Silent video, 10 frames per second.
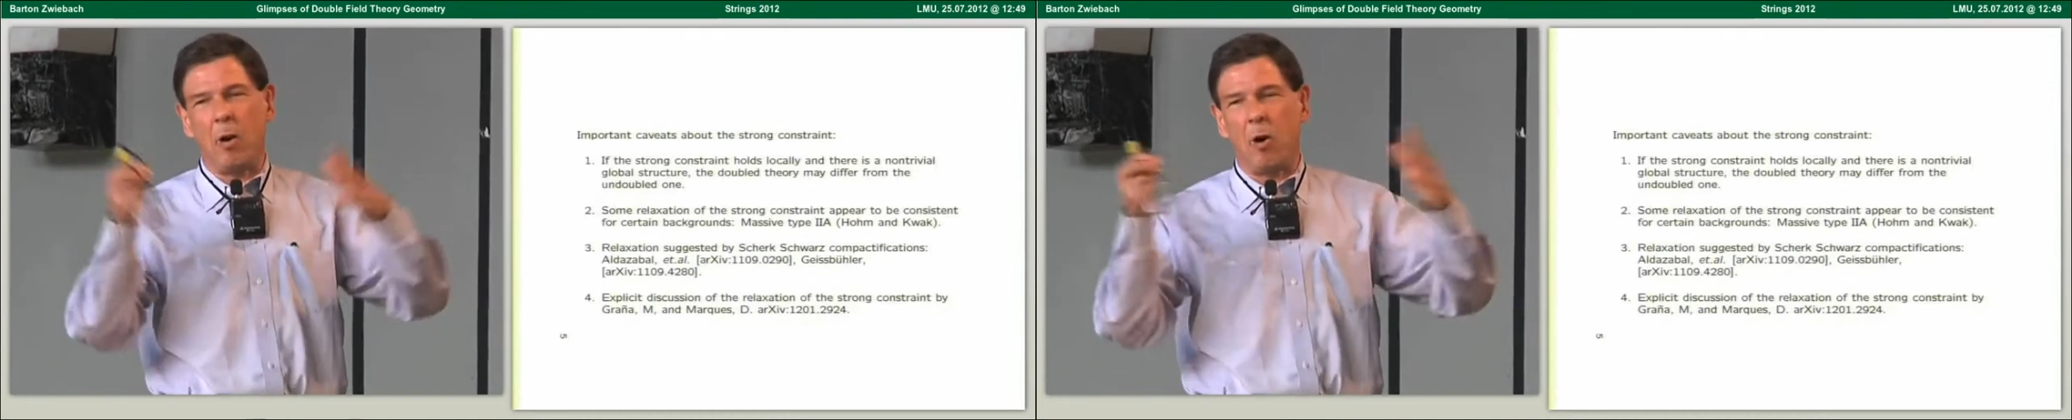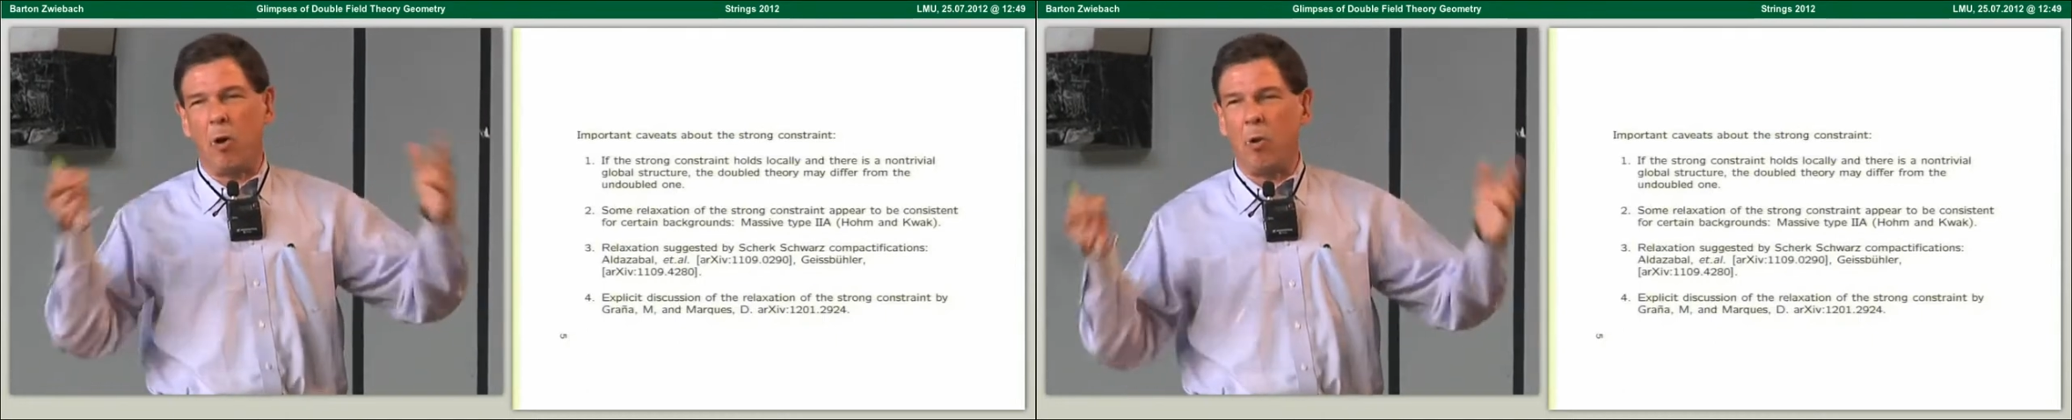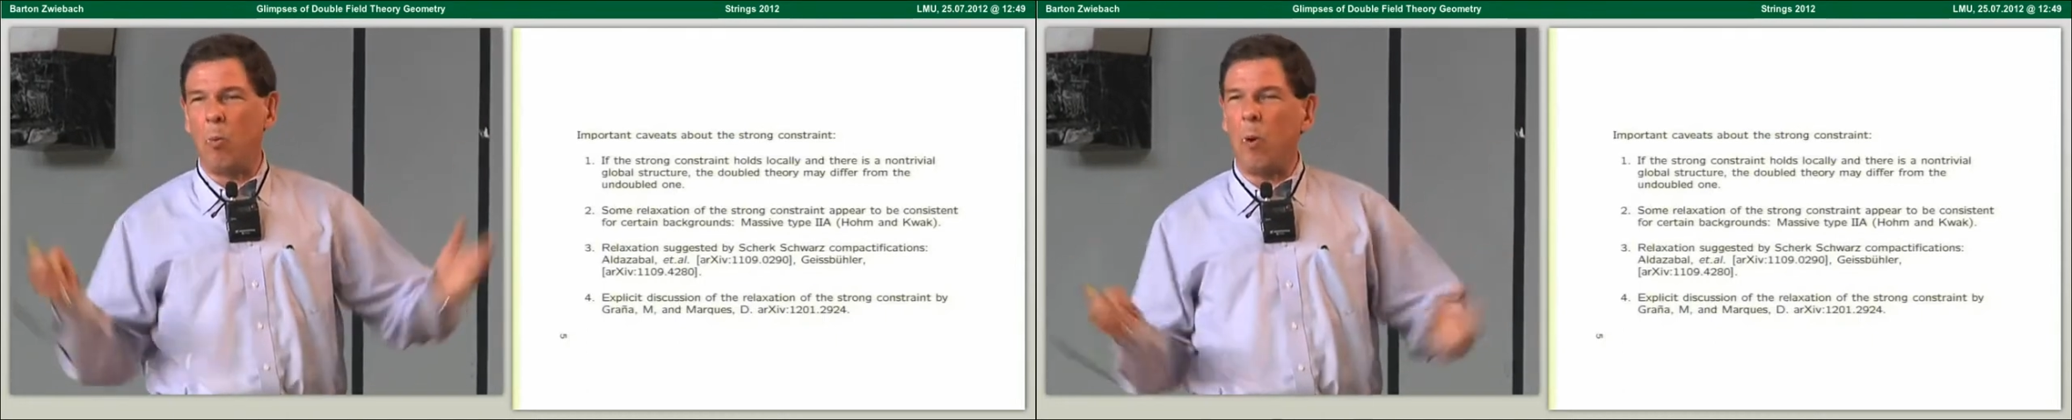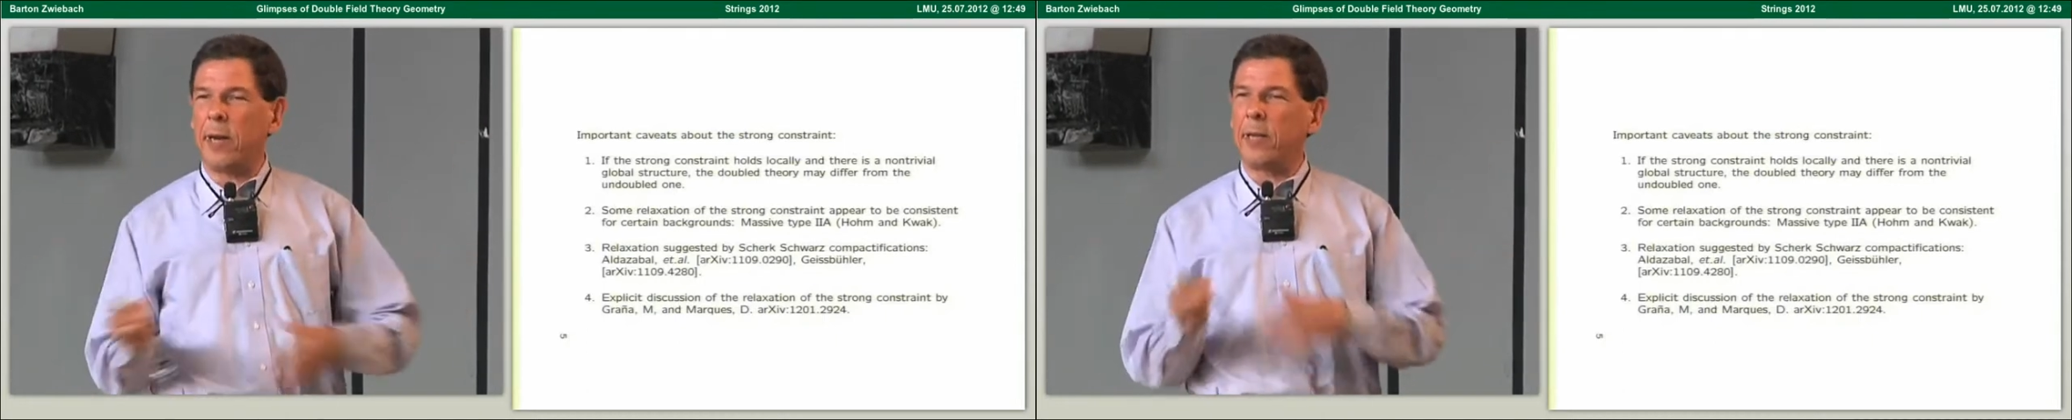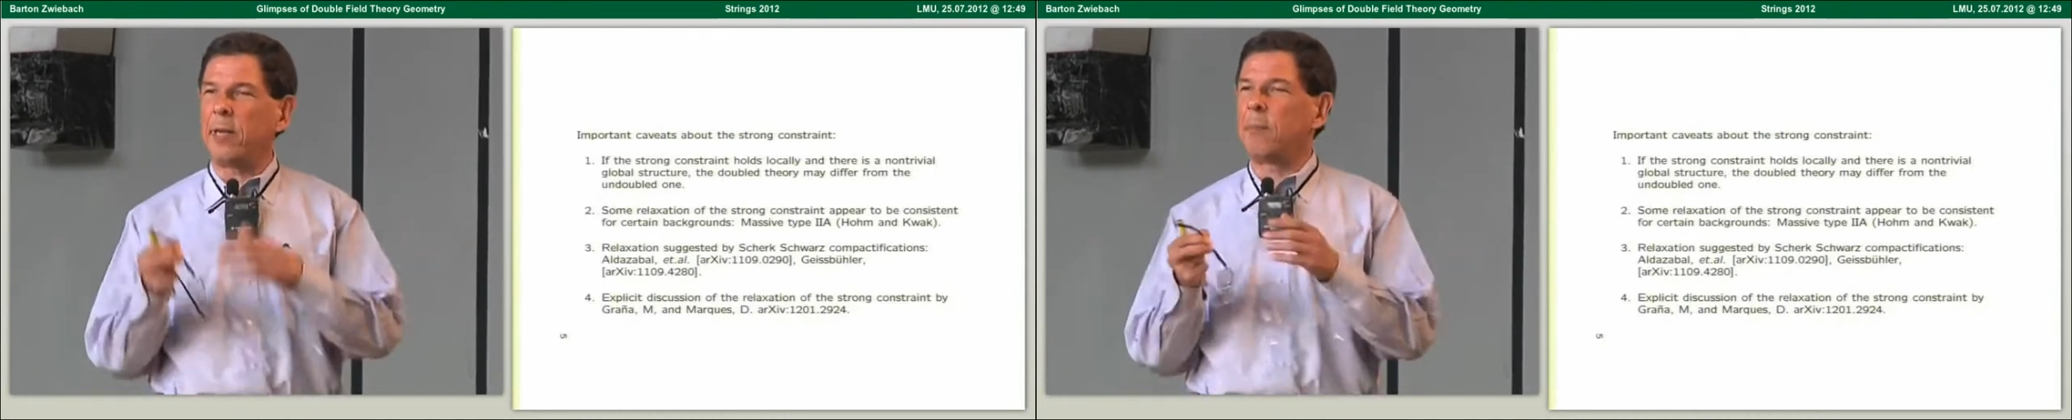all
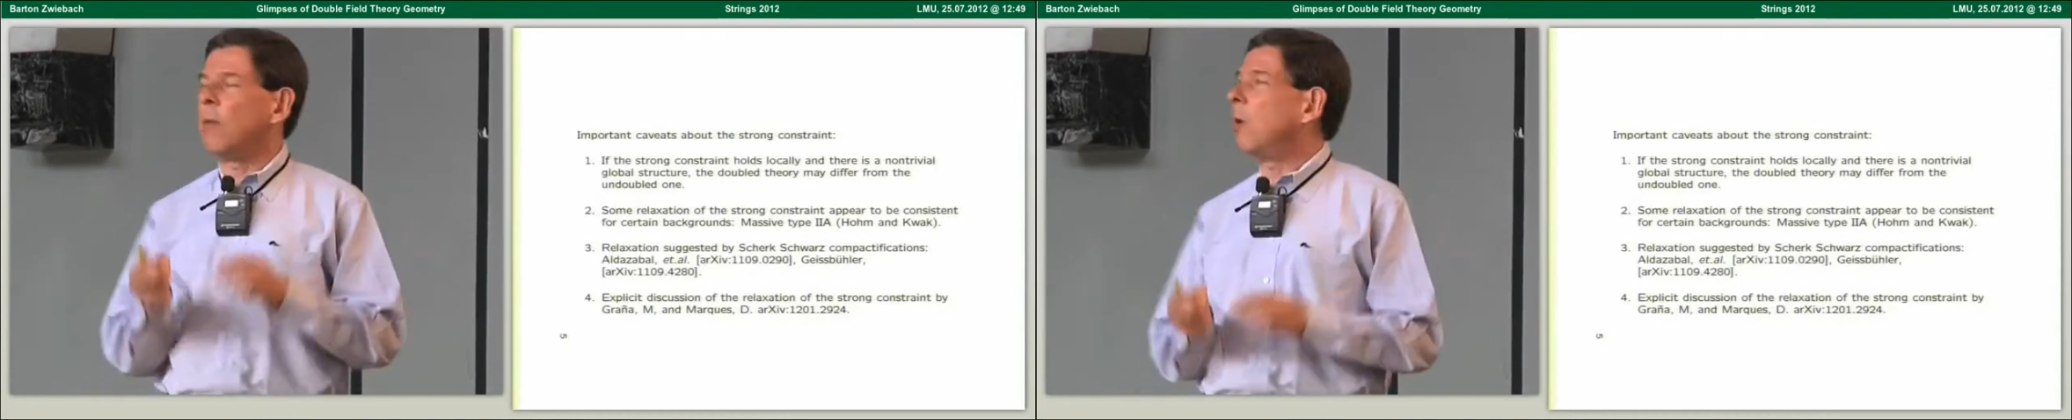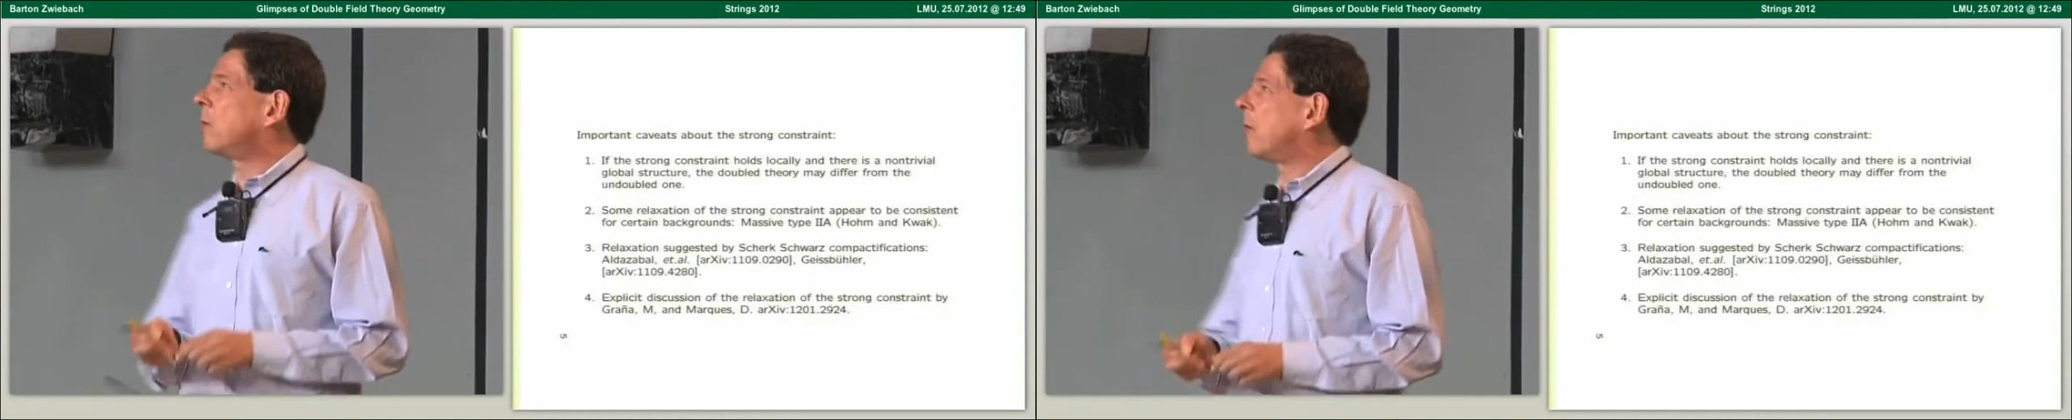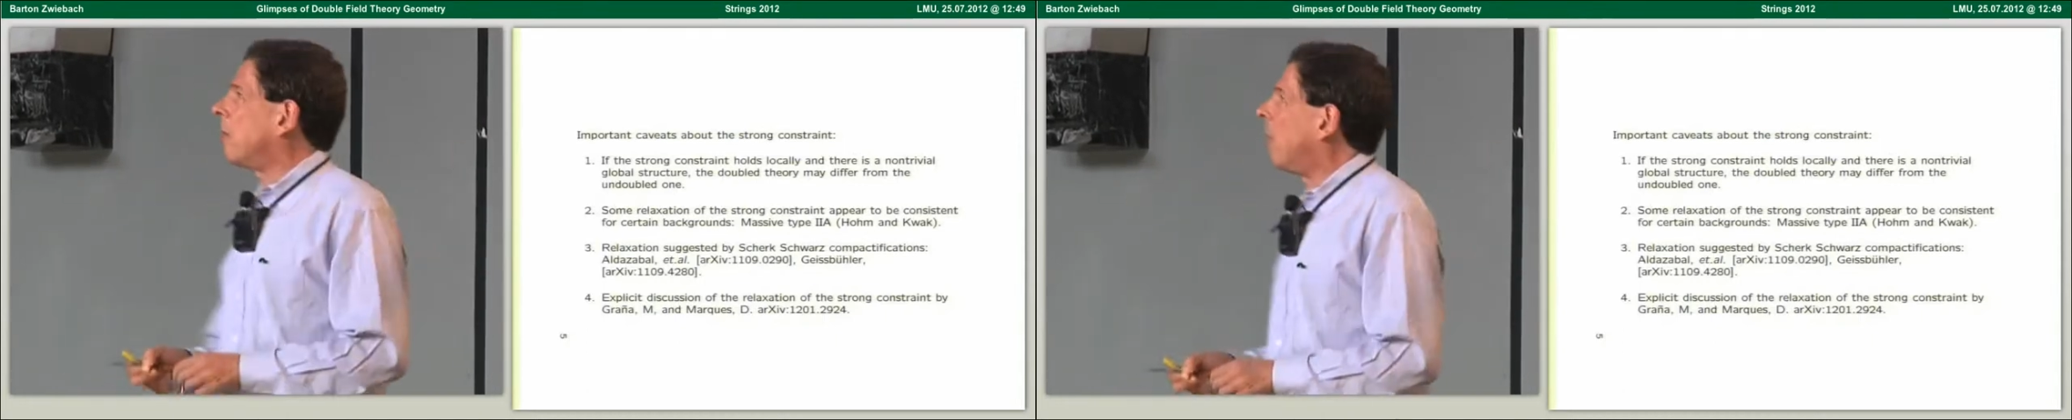winding modes and